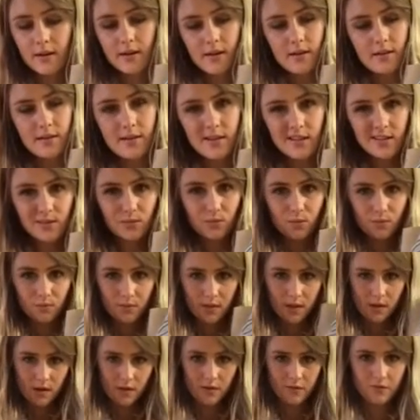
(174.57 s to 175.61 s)
And this will
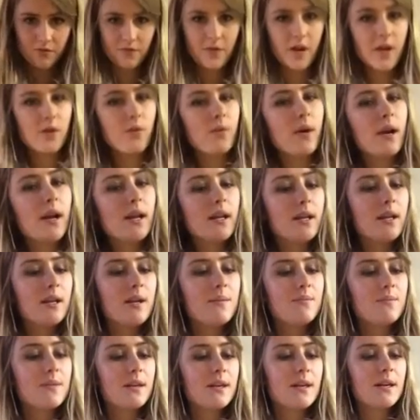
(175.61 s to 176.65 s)
be a fun way to
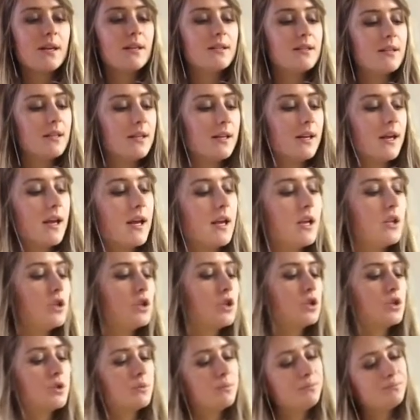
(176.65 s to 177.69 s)
keep the kids
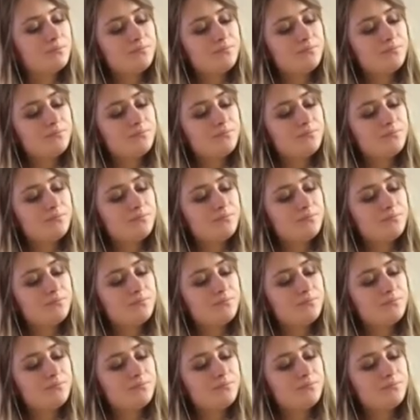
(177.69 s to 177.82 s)
engaged.